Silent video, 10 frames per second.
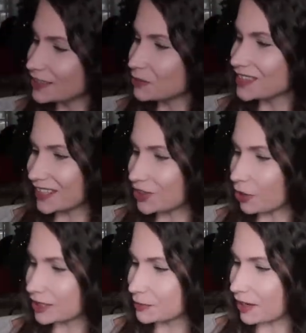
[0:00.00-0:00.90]
this was in the
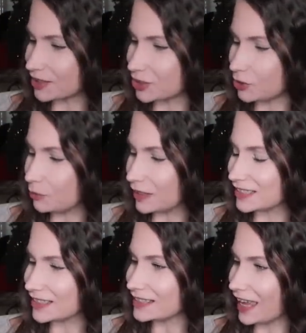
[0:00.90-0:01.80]
dollar spot too, but it
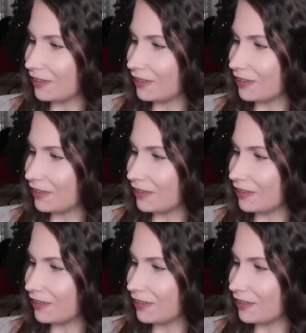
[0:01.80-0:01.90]
doesn't